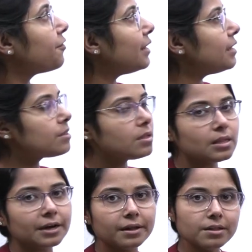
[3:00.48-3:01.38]
reason,
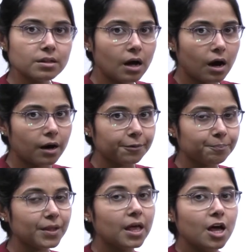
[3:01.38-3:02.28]
that is R.
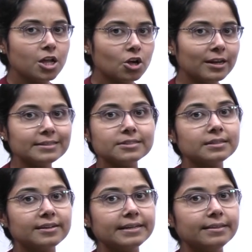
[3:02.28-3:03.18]
Now let's
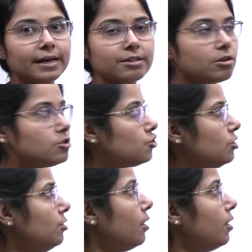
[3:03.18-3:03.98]
read the assertion.